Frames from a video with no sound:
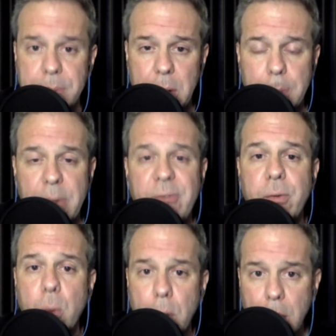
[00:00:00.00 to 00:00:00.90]

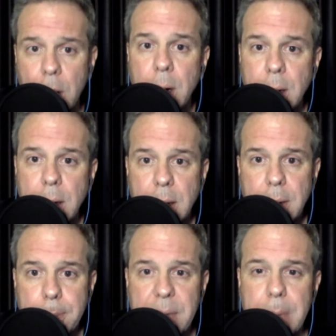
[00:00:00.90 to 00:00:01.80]
before
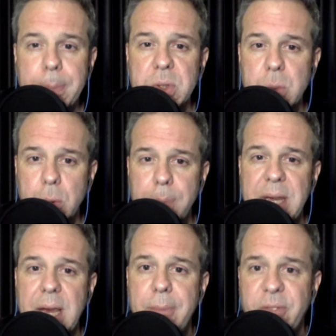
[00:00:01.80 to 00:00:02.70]
people sort of
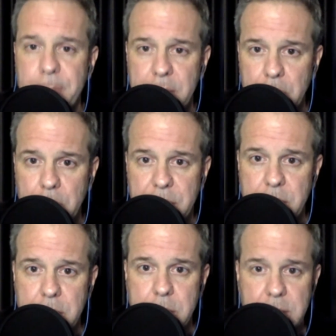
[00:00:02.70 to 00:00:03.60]
became familiar with
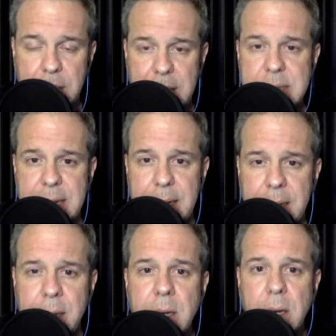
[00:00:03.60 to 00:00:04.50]
you and
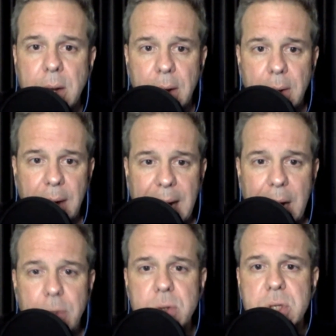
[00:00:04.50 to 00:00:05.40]
SETI,
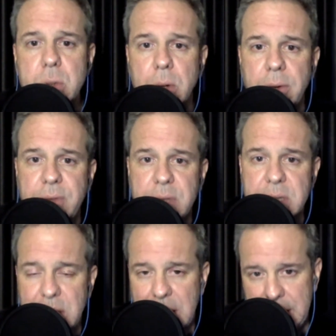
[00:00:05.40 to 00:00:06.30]
how you sort of
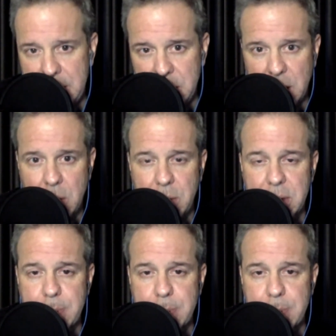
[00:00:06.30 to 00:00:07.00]
decided to go in this